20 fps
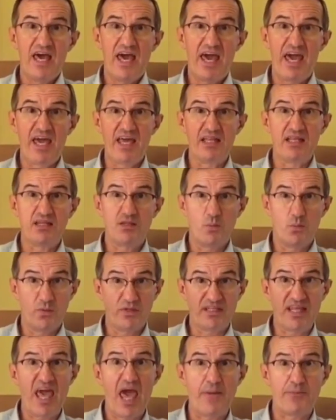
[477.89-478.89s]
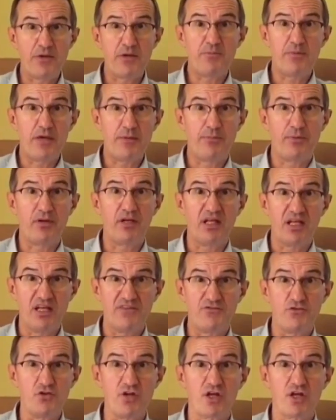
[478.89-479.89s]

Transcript: and with the happy people, and if you